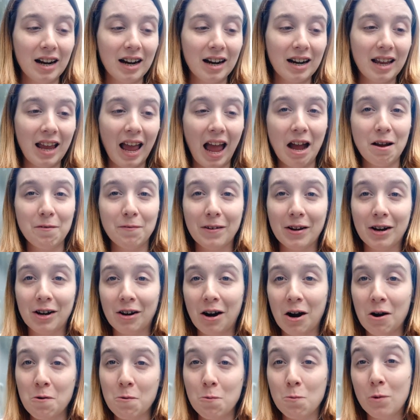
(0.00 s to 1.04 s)
can't figure
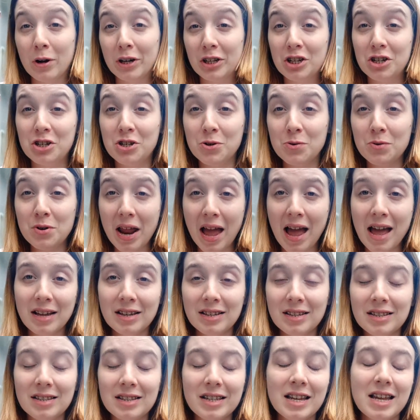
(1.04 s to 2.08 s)
out what to do
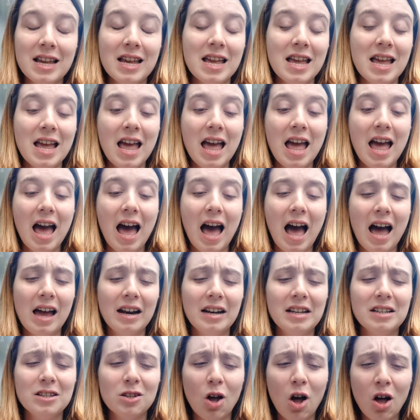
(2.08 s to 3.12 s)
next. And
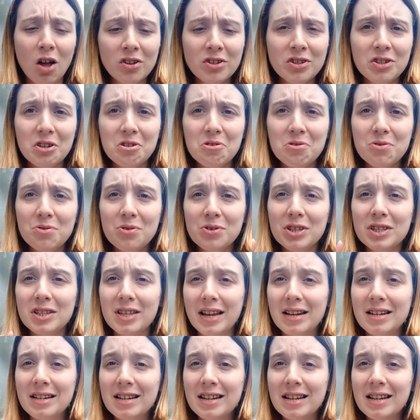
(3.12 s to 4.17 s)
he's also
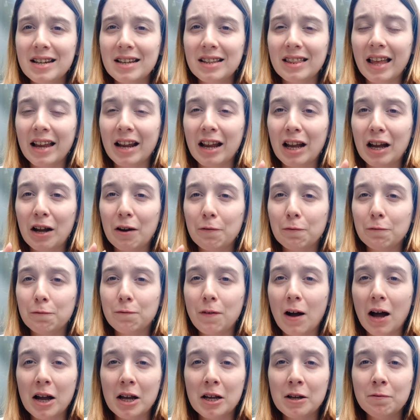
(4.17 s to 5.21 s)
sending like
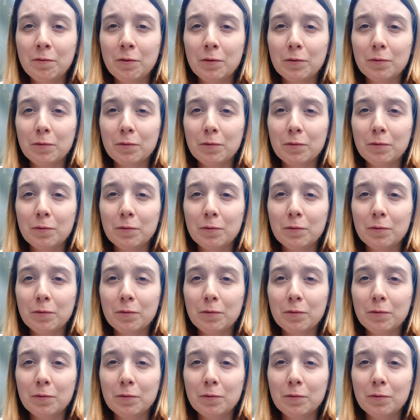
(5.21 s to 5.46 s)
5